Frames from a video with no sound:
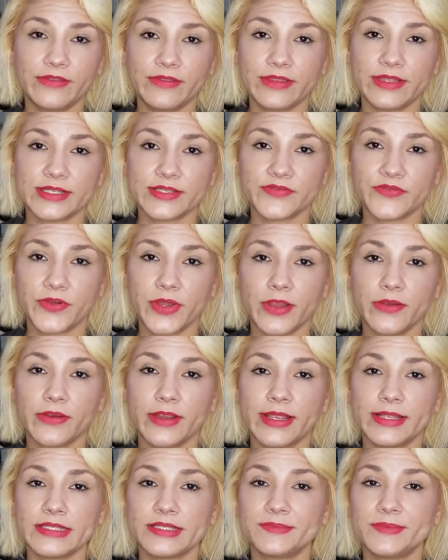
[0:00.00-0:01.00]
this
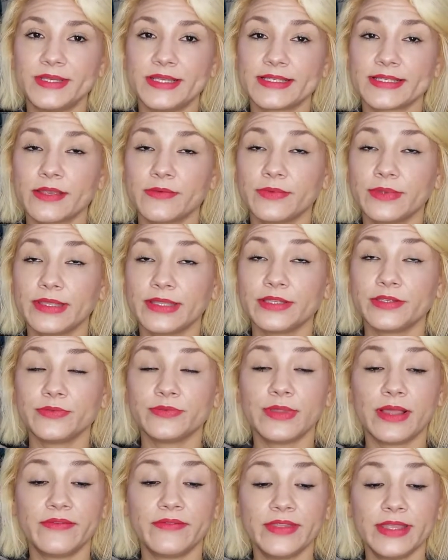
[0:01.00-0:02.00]
fragrance because I really do
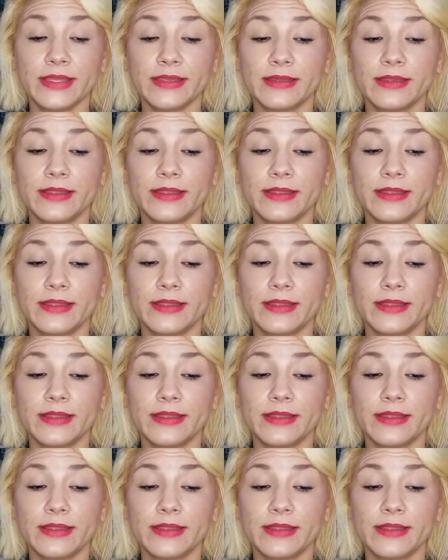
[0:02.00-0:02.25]
love it.